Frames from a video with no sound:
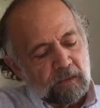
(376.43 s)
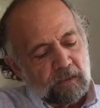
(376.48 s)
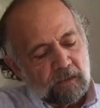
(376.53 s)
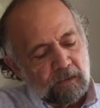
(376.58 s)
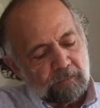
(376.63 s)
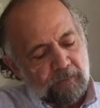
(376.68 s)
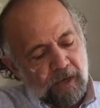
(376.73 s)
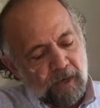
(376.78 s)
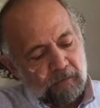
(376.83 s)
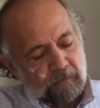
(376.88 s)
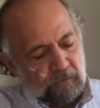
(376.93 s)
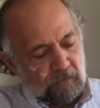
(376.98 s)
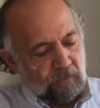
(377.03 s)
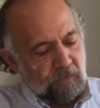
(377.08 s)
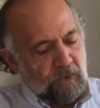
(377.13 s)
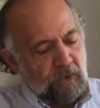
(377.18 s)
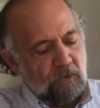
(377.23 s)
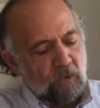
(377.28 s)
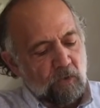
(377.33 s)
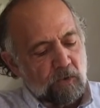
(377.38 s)
about
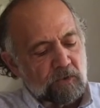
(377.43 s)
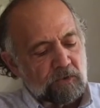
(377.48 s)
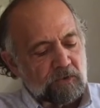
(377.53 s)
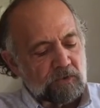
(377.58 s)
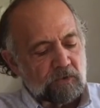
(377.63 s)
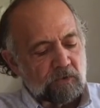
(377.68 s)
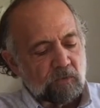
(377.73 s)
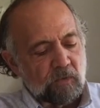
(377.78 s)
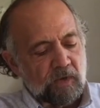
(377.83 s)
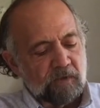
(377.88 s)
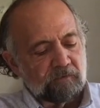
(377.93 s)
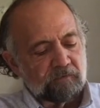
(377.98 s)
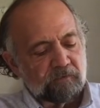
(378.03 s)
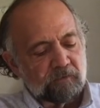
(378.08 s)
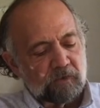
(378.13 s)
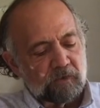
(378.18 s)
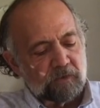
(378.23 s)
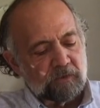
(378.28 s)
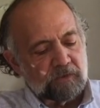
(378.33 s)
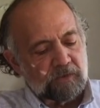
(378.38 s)
3/4 of the way
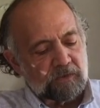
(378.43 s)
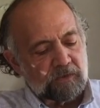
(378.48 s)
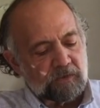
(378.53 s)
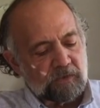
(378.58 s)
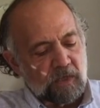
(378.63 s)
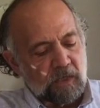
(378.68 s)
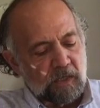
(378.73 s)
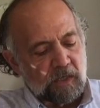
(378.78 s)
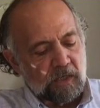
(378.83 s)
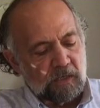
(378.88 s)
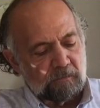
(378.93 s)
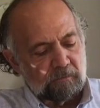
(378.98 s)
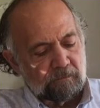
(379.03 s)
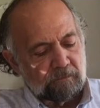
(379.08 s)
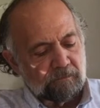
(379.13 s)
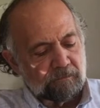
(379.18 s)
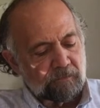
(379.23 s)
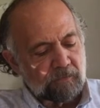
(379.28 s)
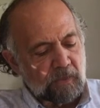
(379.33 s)
full this time.